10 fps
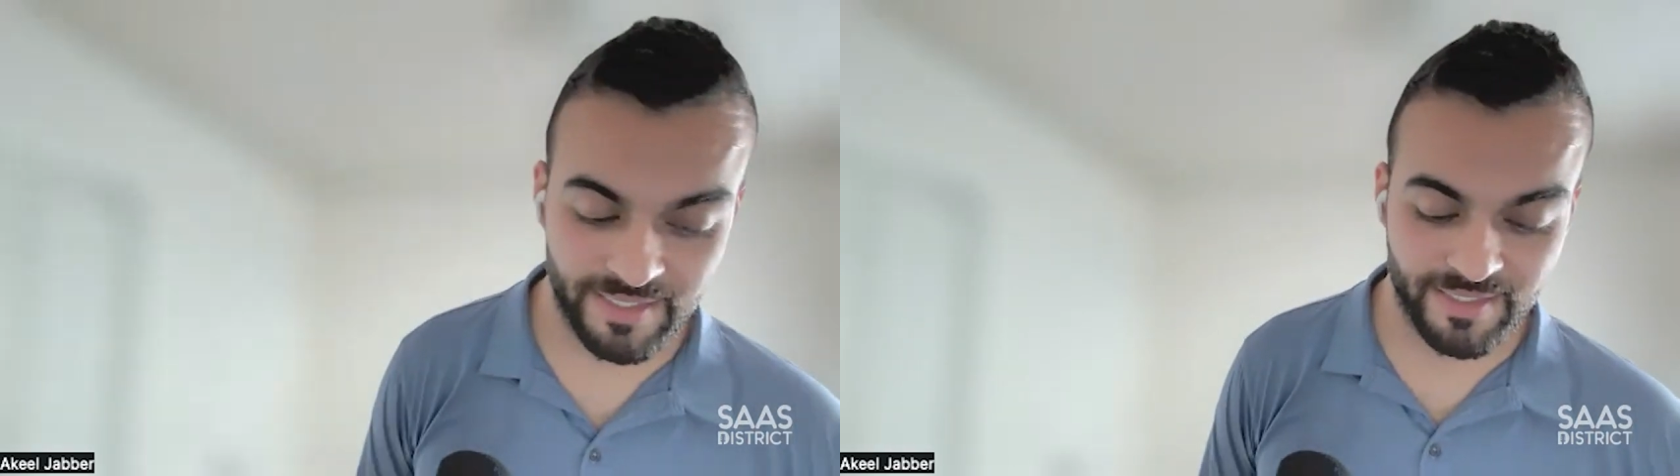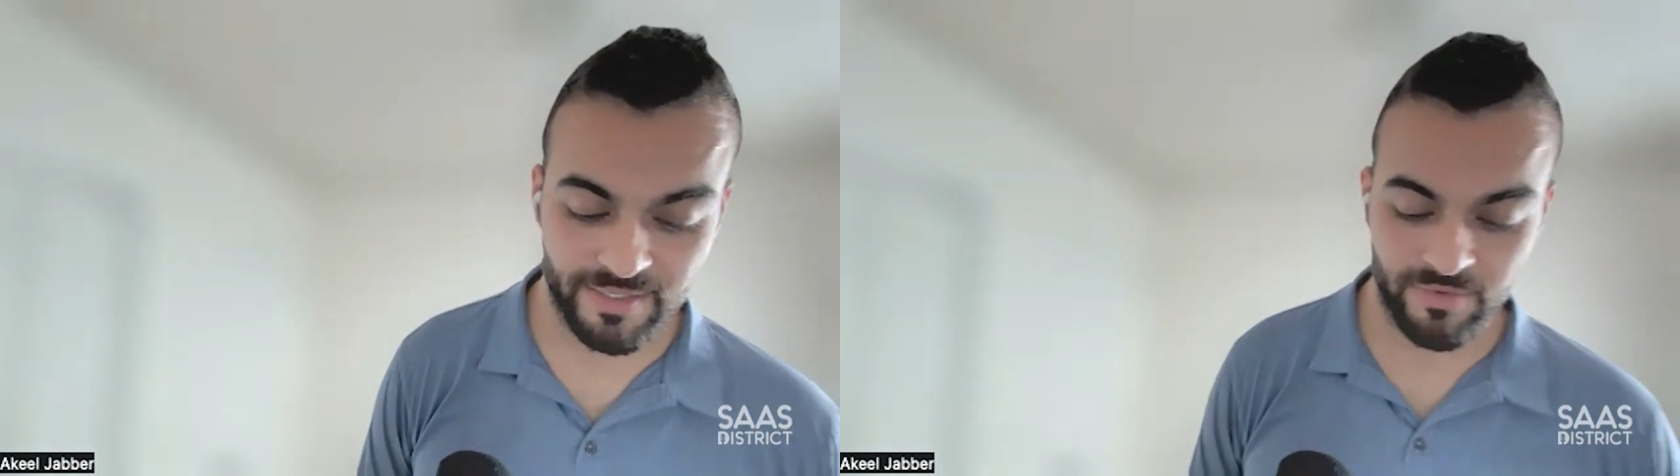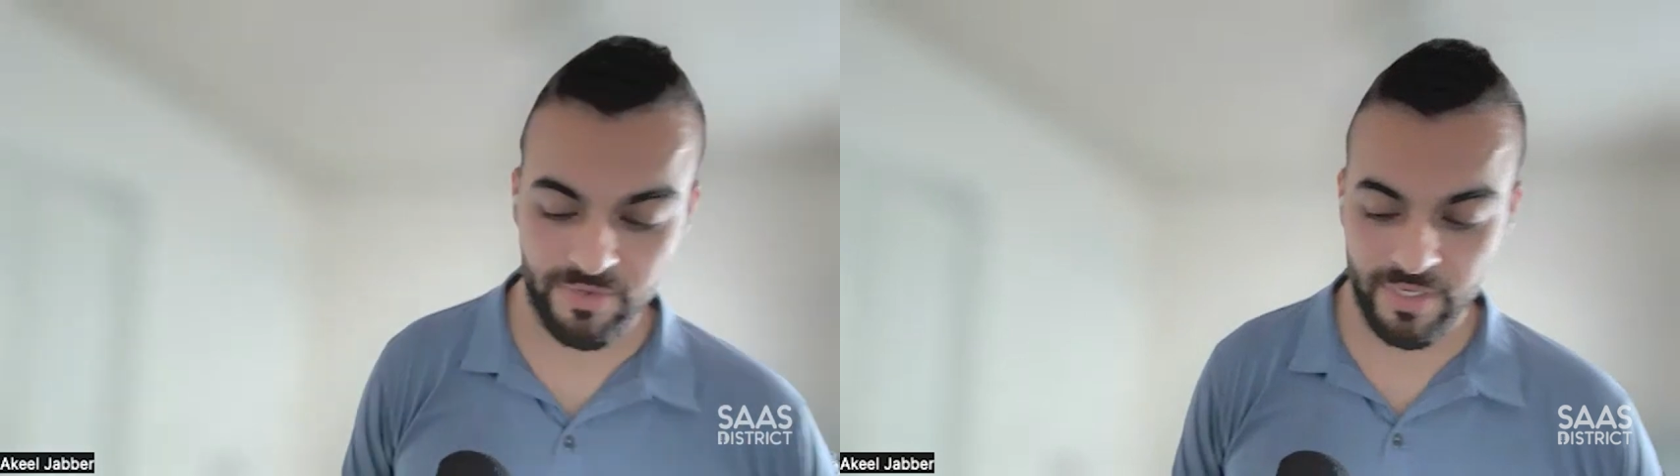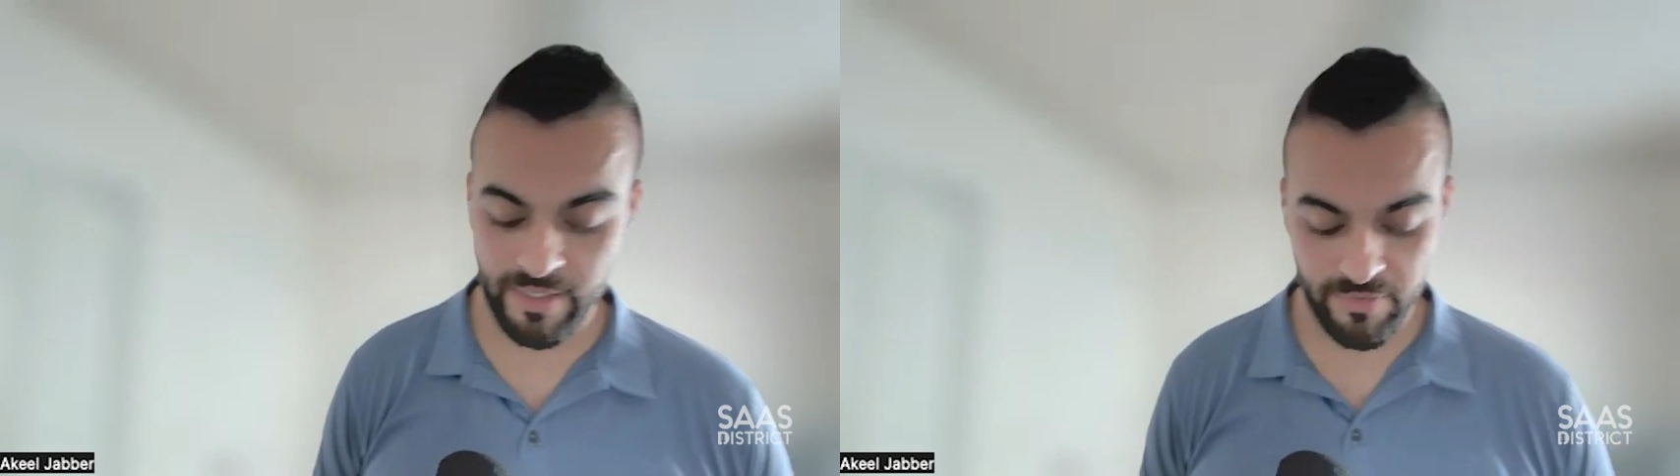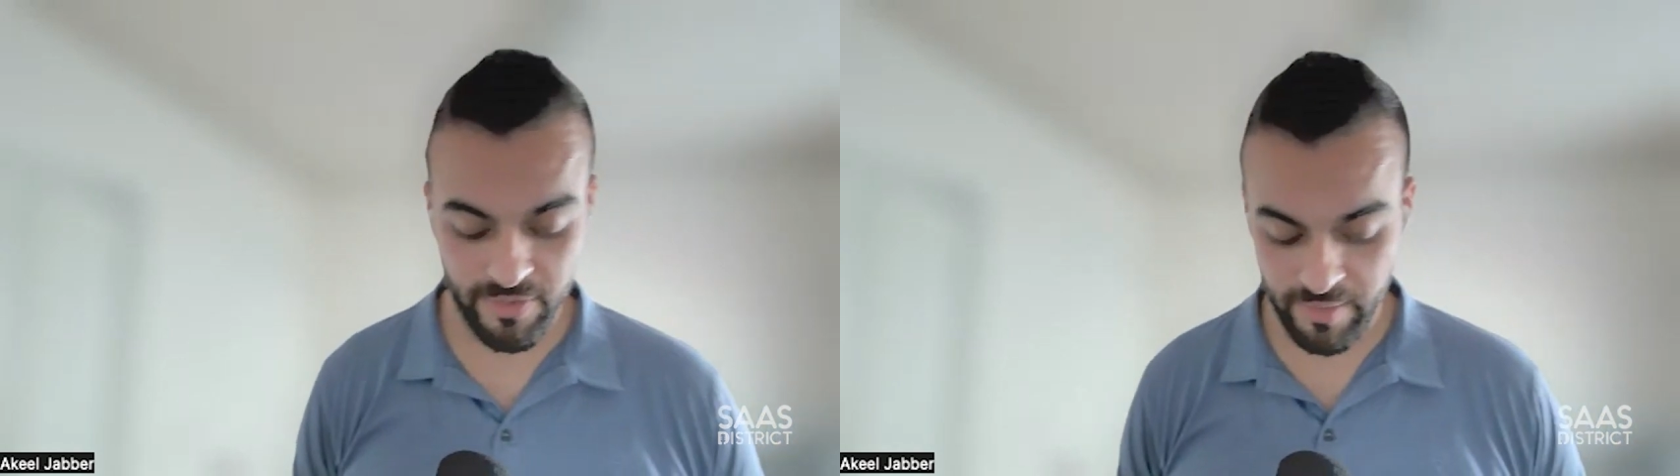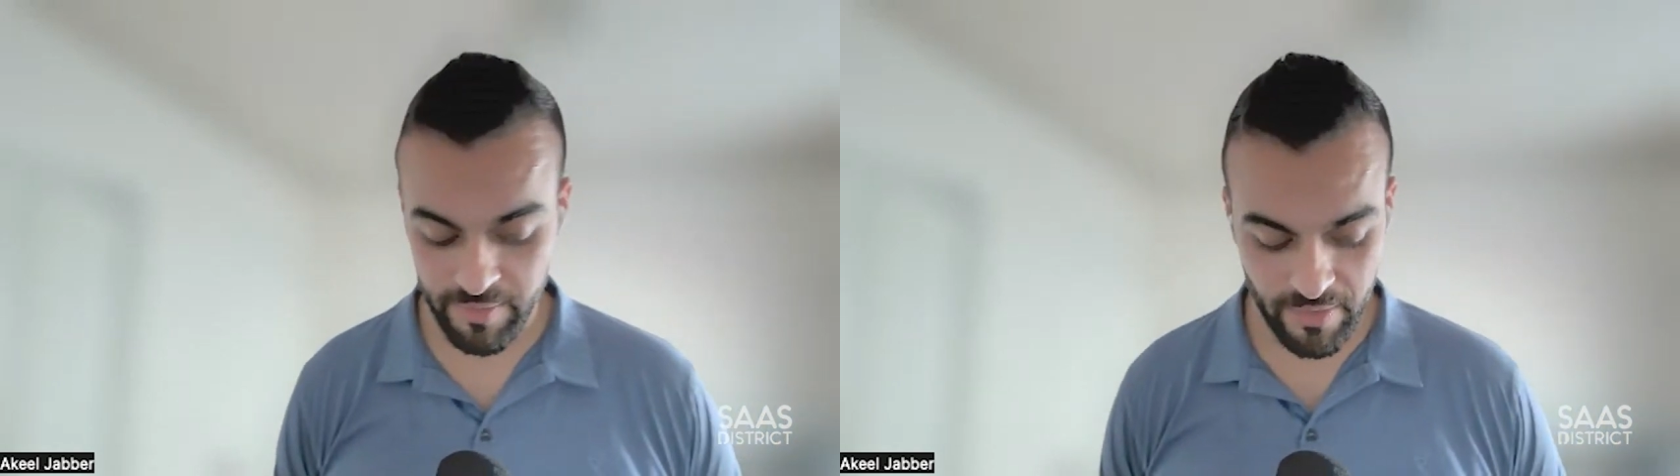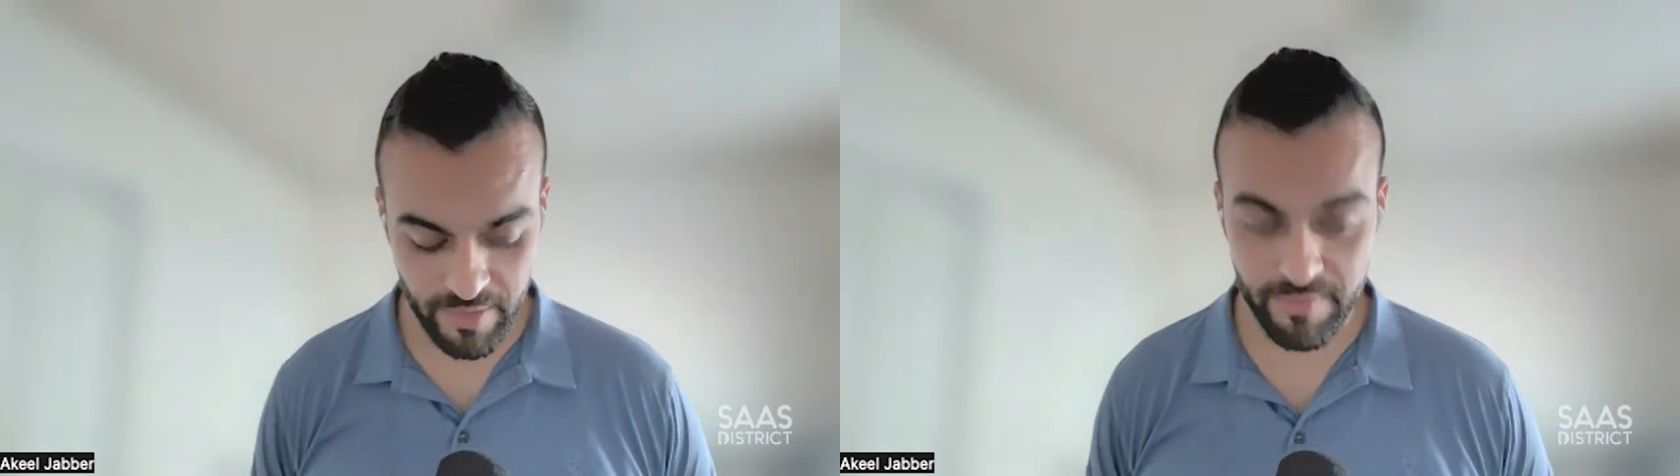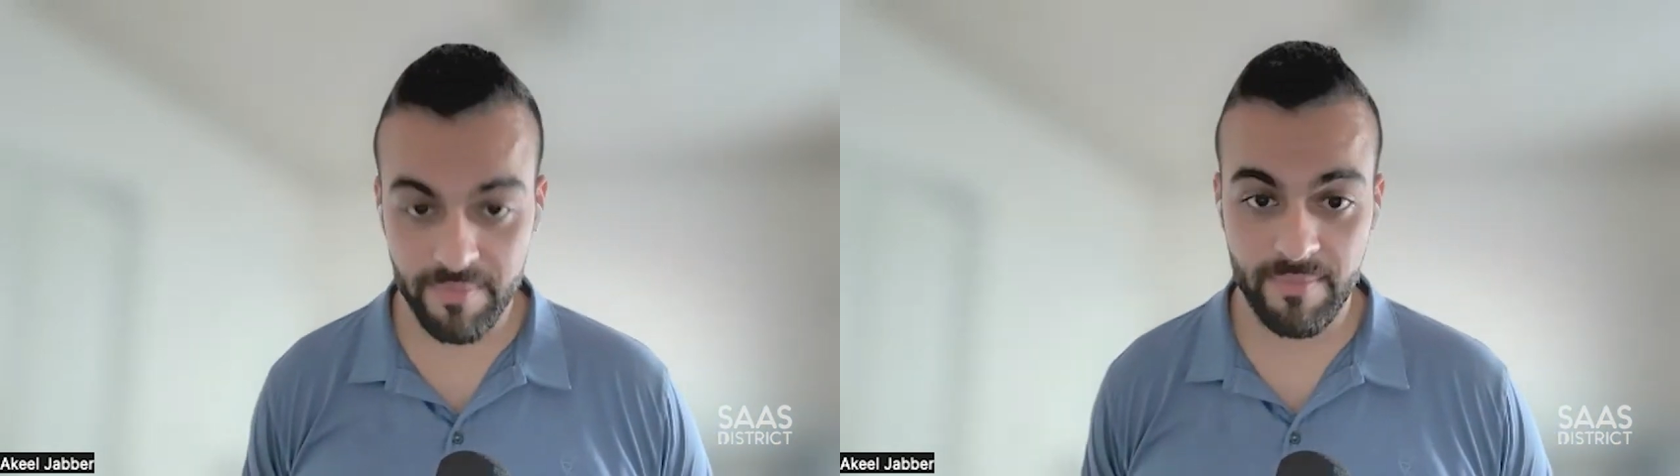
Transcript: i guess you know finding for anybody who can